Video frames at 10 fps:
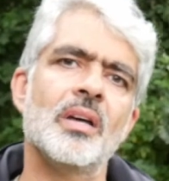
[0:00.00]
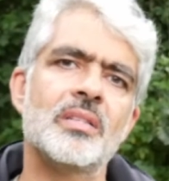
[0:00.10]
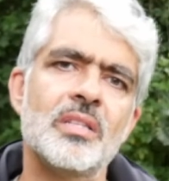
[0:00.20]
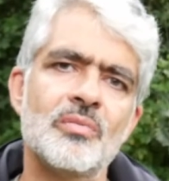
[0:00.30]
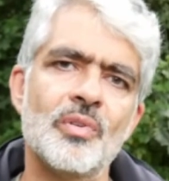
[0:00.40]

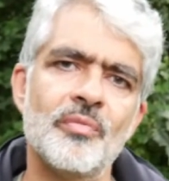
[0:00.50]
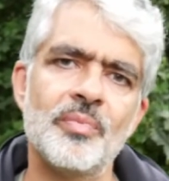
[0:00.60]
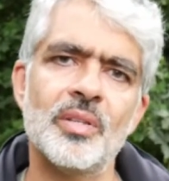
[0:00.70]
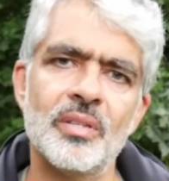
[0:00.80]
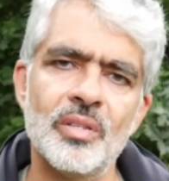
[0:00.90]
since we've
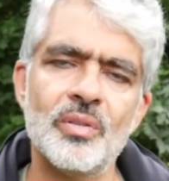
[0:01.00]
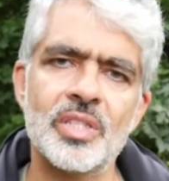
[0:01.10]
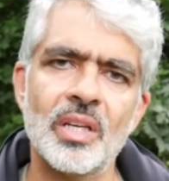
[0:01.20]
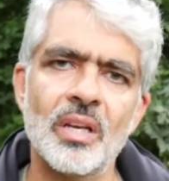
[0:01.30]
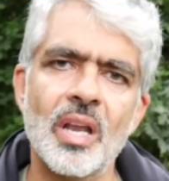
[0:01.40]
been
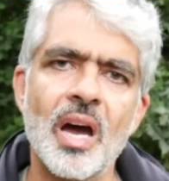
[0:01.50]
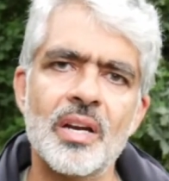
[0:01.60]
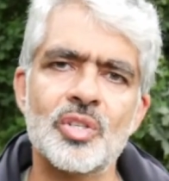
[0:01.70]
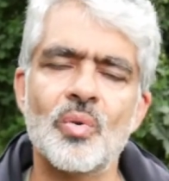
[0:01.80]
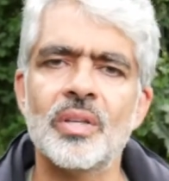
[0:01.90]
using a
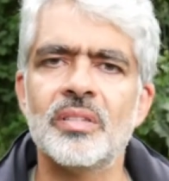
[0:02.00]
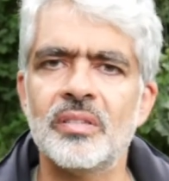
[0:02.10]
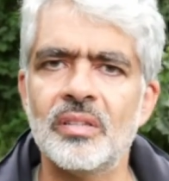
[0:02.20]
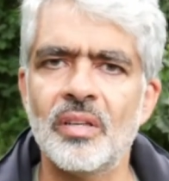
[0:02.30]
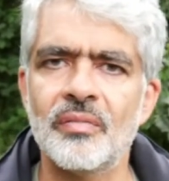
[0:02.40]
large
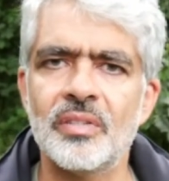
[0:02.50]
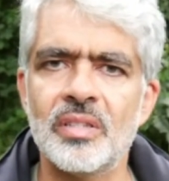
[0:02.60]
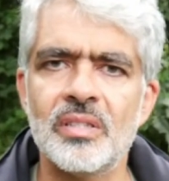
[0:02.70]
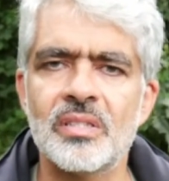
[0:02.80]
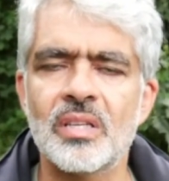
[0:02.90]
quantity of
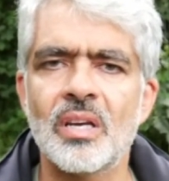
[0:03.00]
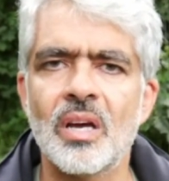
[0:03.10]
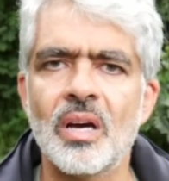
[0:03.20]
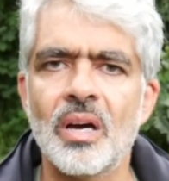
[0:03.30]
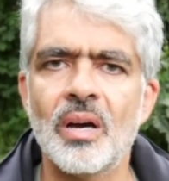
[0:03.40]
these
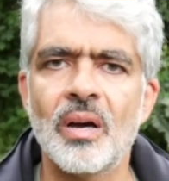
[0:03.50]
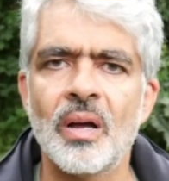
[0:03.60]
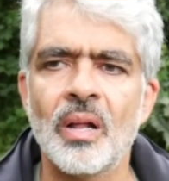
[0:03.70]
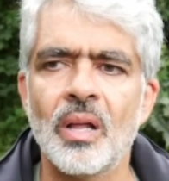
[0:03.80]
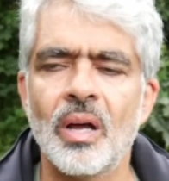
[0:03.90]

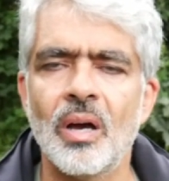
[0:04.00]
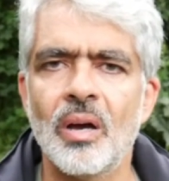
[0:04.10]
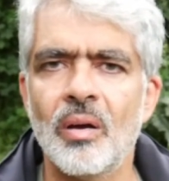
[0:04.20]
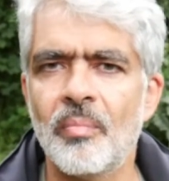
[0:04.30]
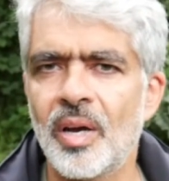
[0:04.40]

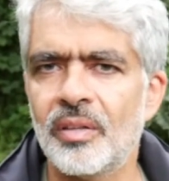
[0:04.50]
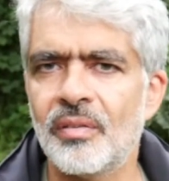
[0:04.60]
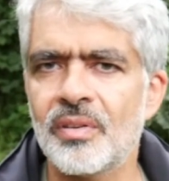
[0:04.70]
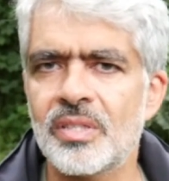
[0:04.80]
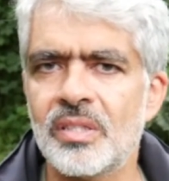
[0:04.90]

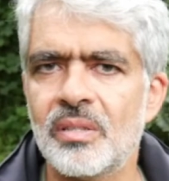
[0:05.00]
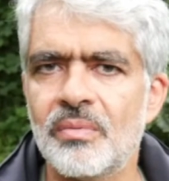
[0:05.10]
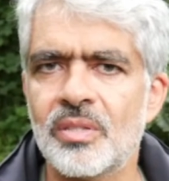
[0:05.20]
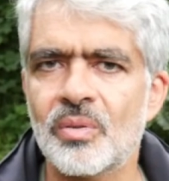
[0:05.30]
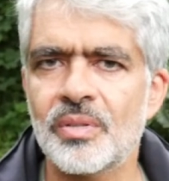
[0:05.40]
biodiversity
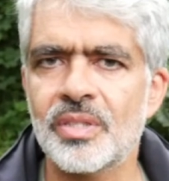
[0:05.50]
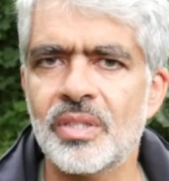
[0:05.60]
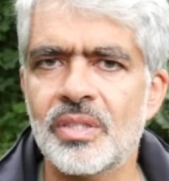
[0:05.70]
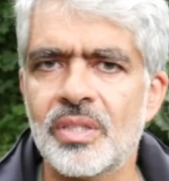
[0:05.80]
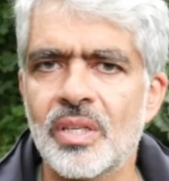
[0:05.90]

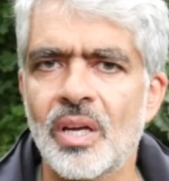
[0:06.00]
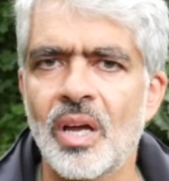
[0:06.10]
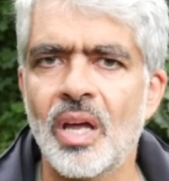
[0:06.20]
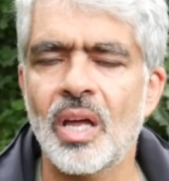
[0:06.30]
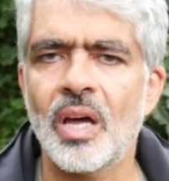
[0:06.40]
resources,
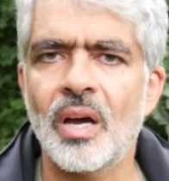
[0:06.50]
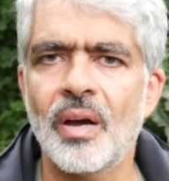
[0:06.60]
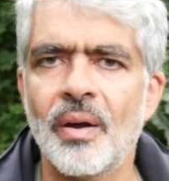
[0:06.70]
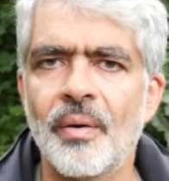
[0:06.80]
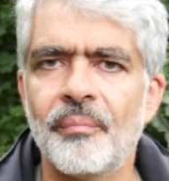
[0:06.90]

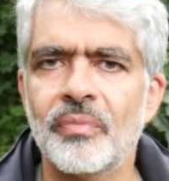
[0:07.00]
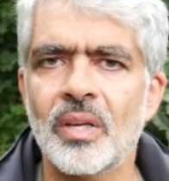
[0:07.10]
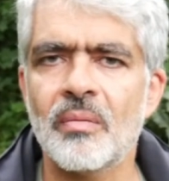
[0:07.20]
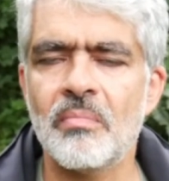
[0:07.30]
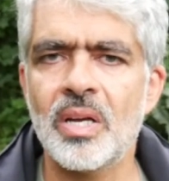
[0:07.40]

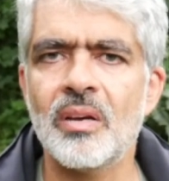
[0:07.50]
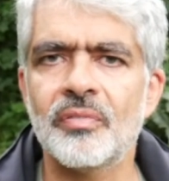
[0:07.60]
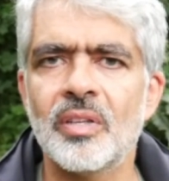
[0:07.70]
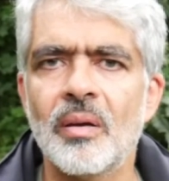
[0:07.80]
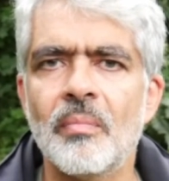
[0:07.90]
many
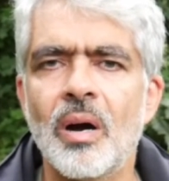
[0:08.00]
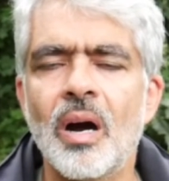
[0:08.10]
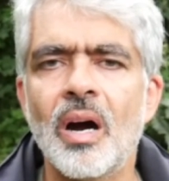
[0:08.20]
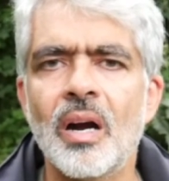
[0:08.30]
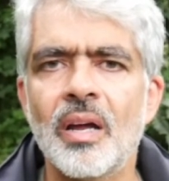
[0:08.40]
of them
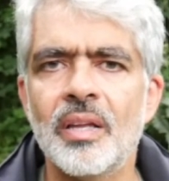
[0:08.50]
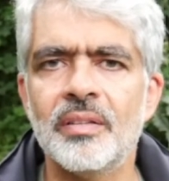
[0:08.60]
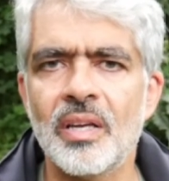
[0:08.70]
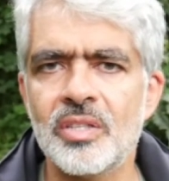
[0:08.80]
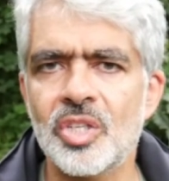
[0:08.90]
are
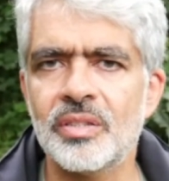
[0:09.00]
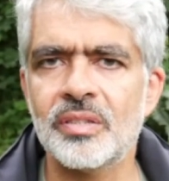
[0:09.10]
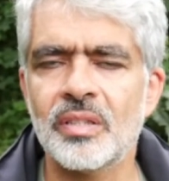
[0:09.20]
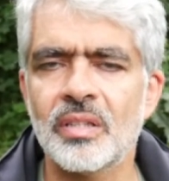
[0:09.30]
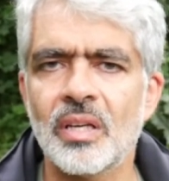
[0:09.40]
endangered
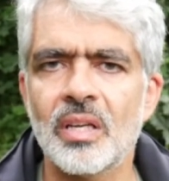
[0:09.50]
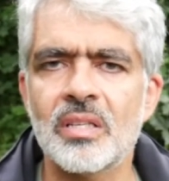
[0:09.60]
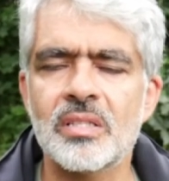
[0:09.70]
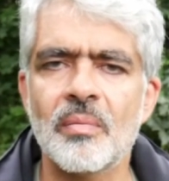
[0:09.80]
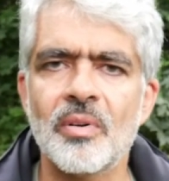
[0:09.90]
and
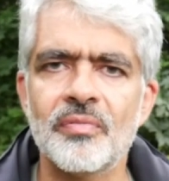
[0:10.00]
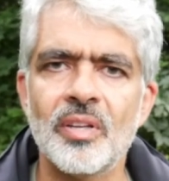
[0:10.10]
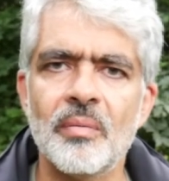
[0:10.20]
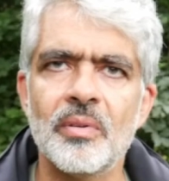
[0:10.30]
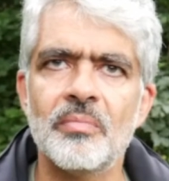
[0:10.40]
some of
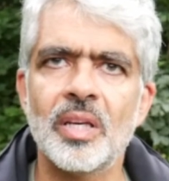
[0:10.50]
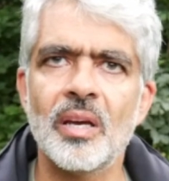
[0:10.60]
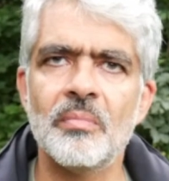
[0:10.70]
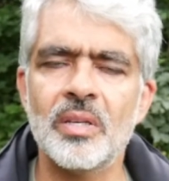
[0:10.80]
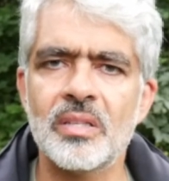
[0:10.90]
them have
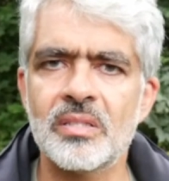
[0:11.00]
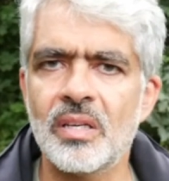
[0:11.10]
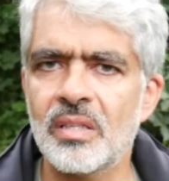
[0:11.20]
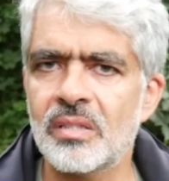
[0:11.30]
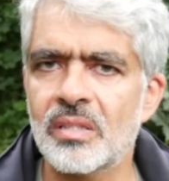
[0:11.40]
become
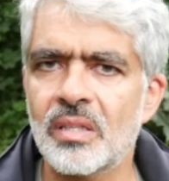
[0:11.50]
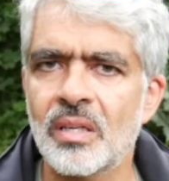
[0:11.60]
extinct.